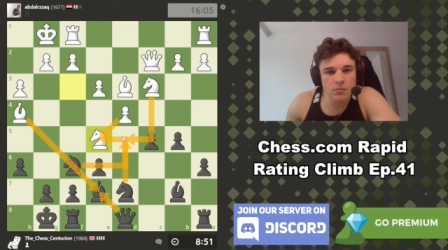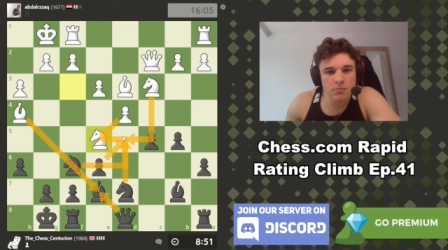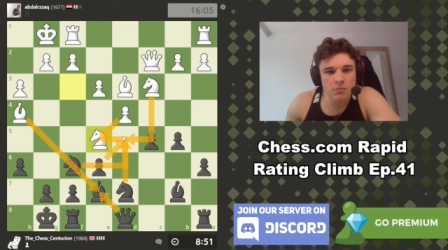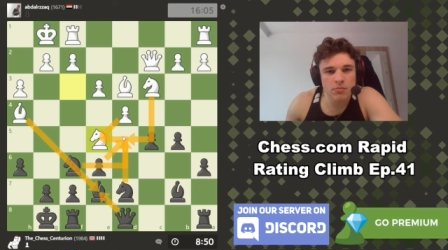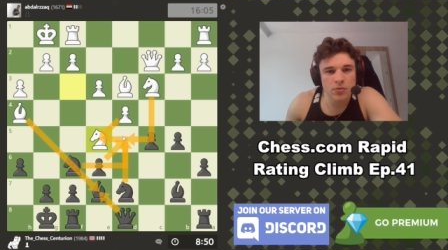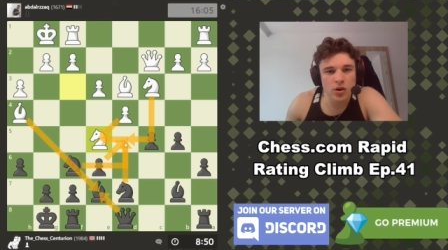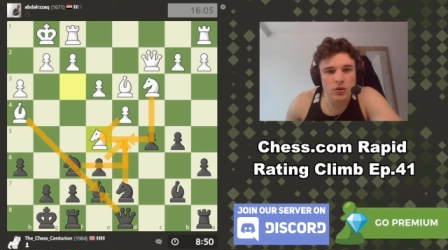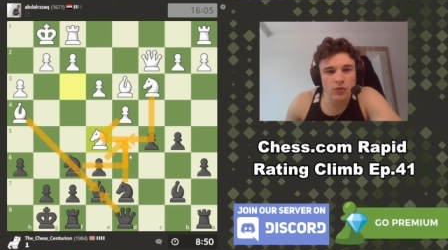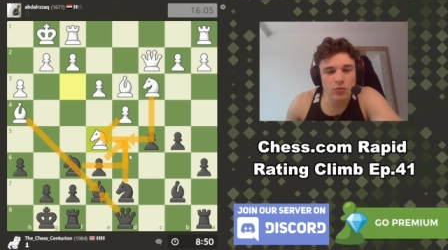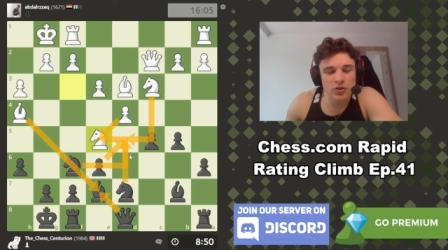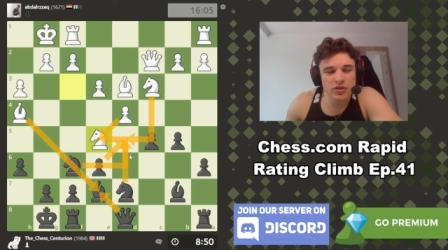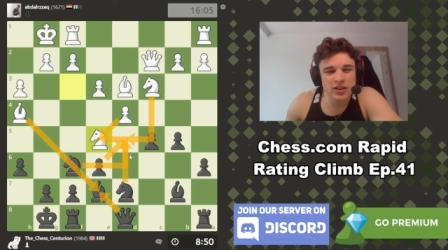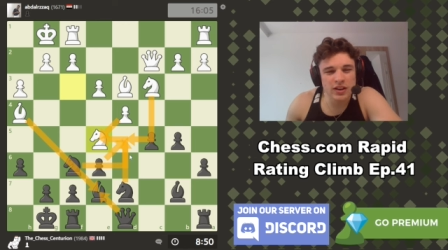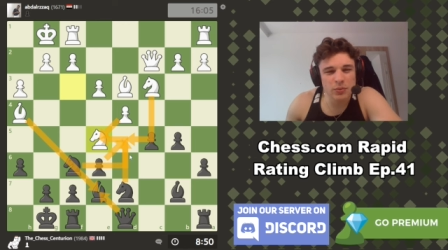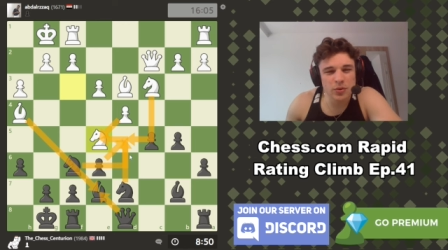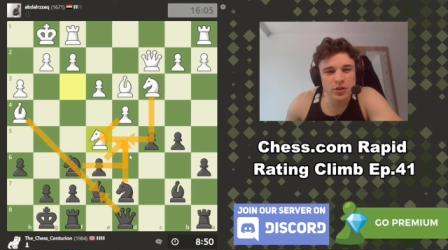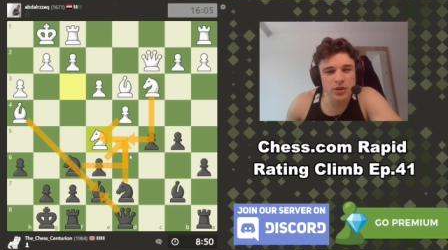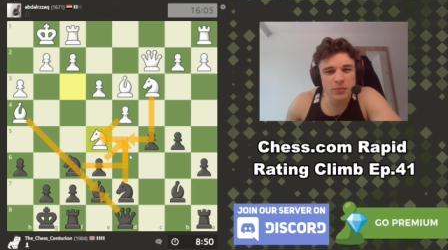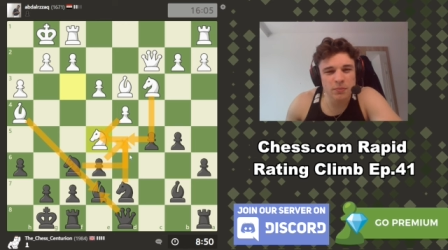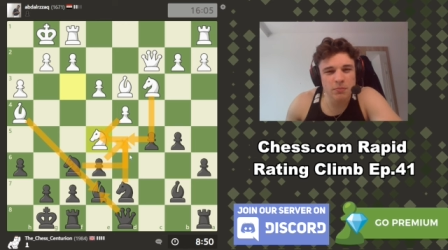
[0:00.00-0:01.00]
But if we take
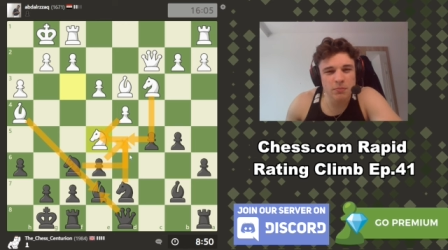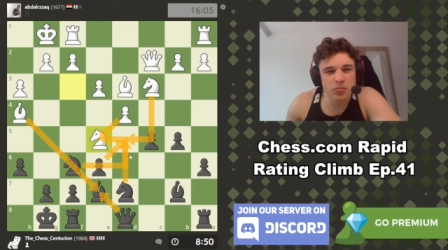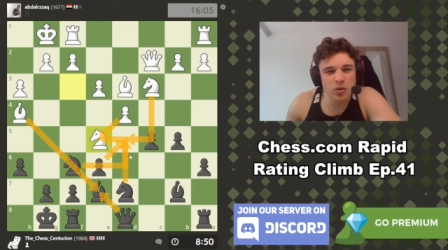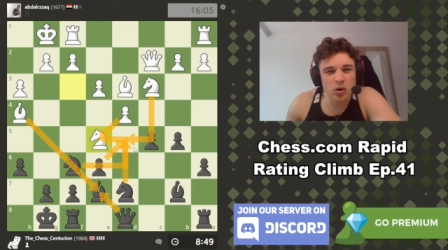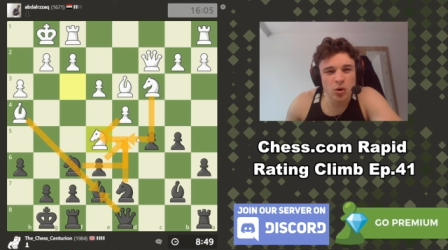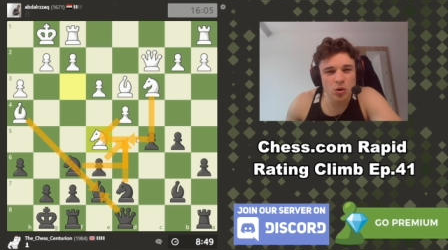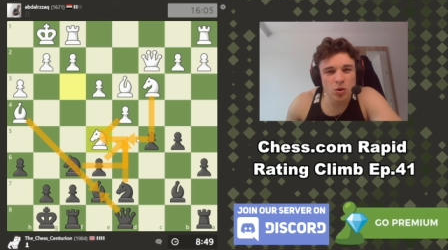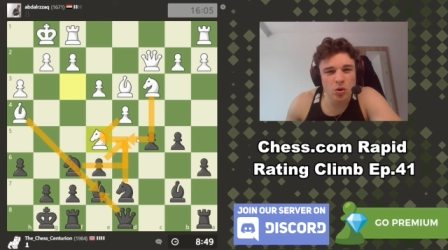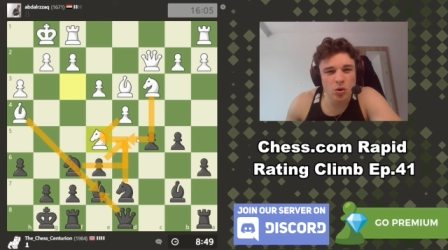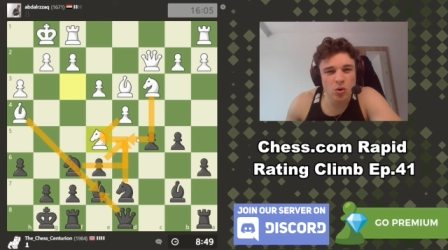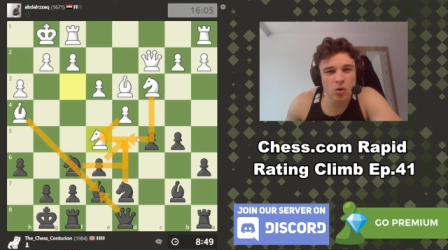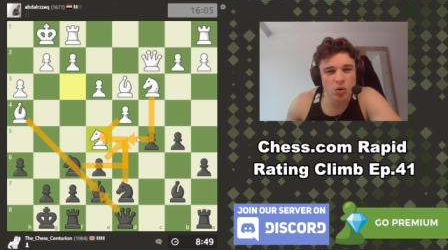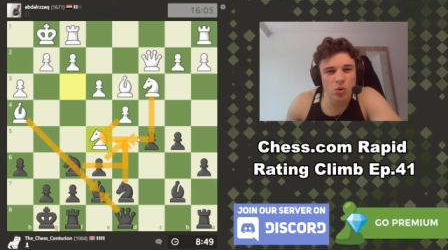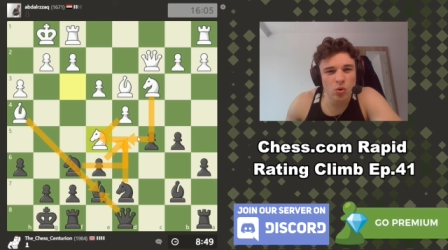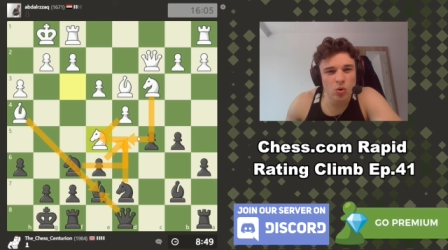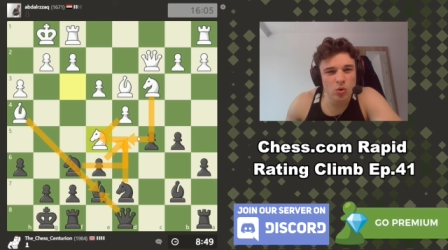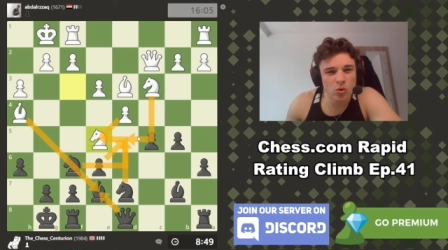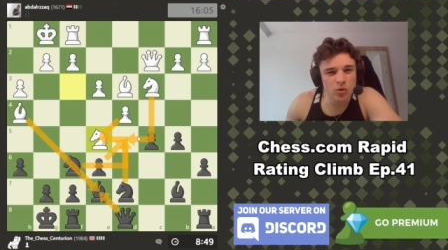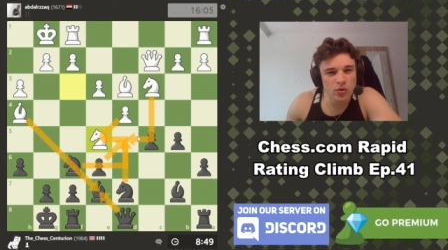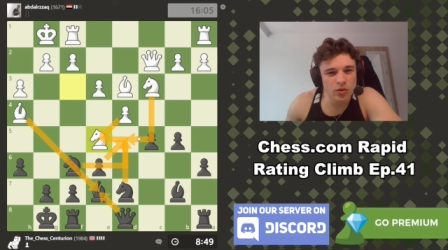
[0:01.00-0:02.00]
with the
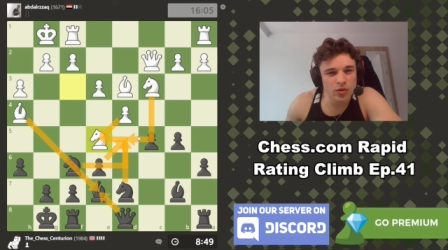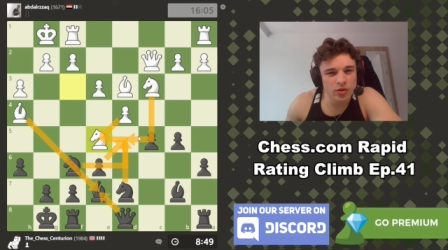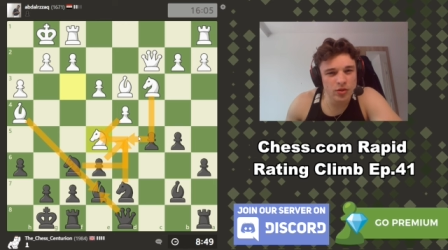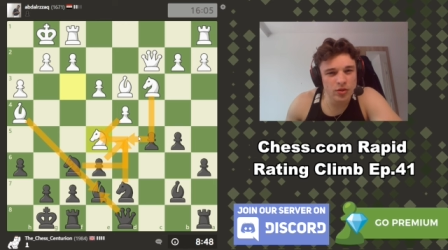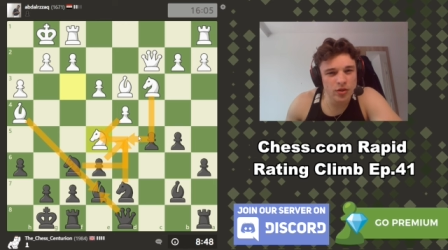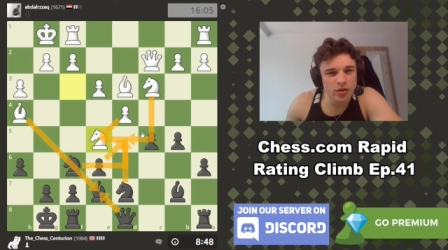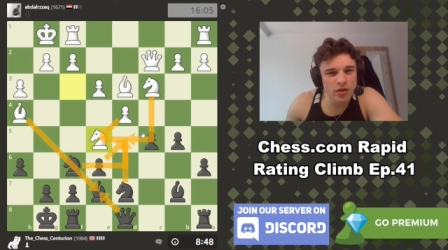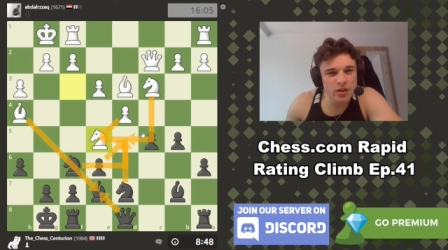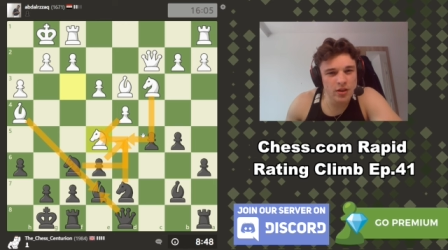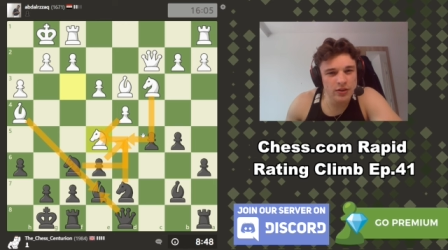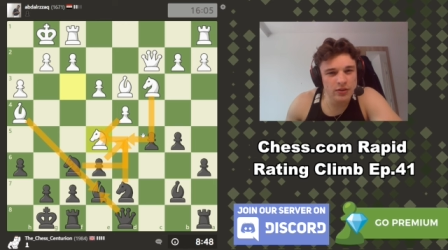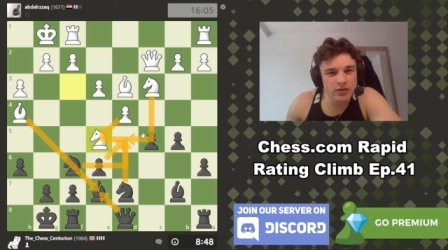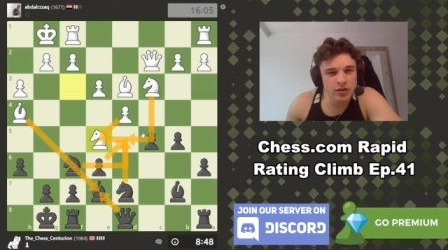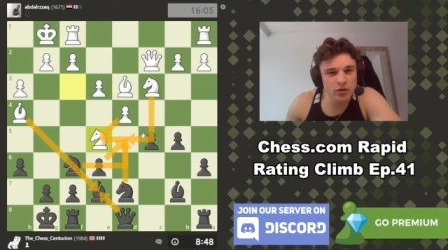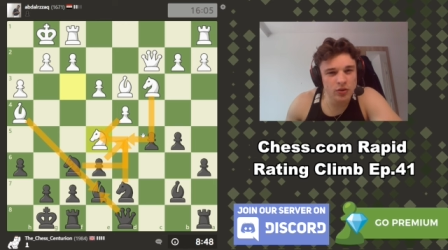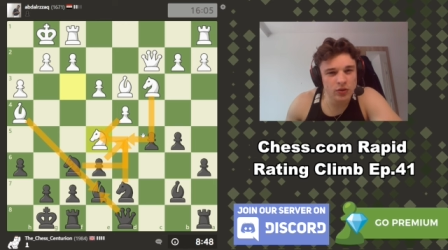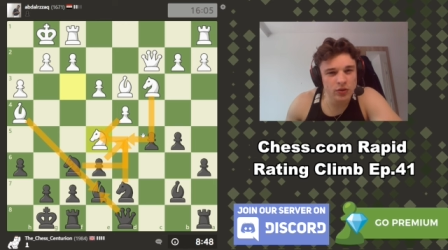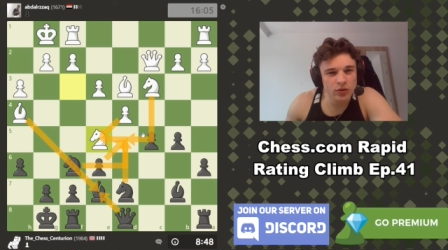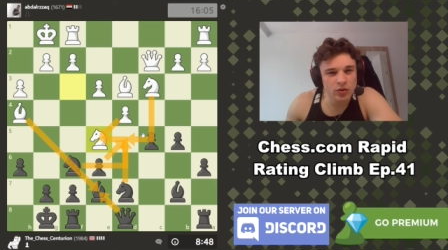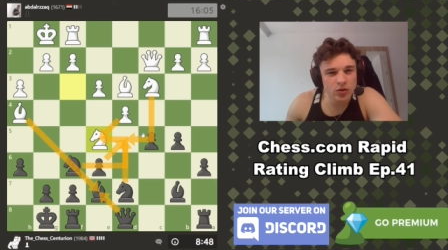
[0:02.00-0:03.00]
pawn, this
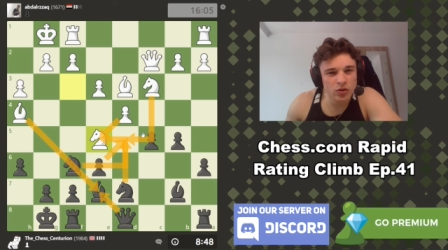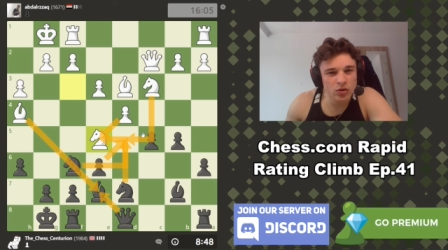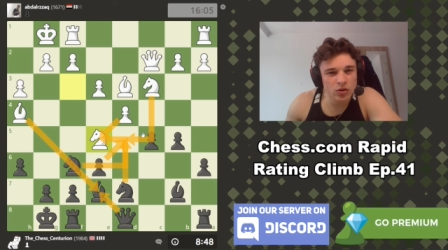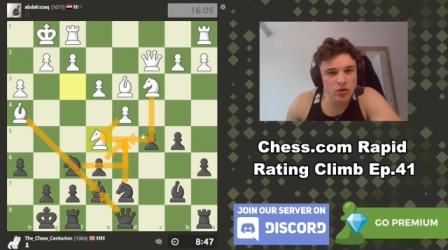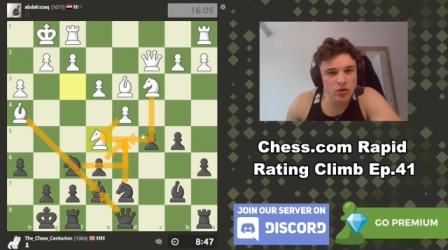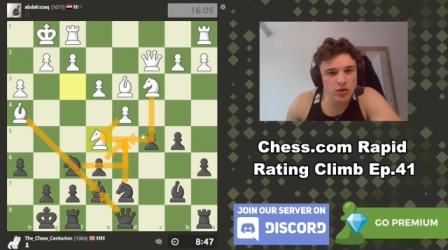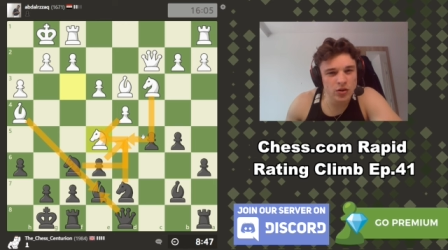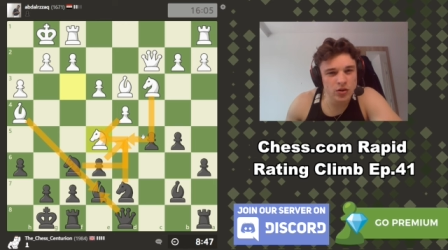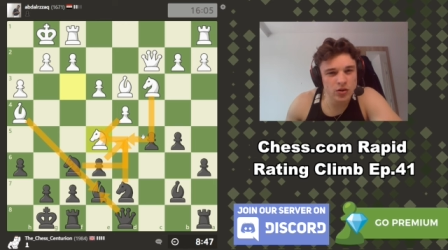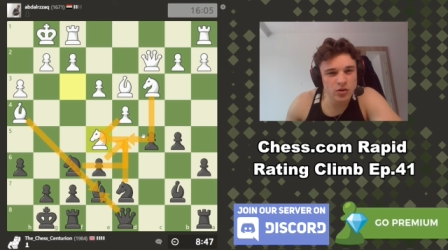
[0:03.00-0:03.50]
looks good.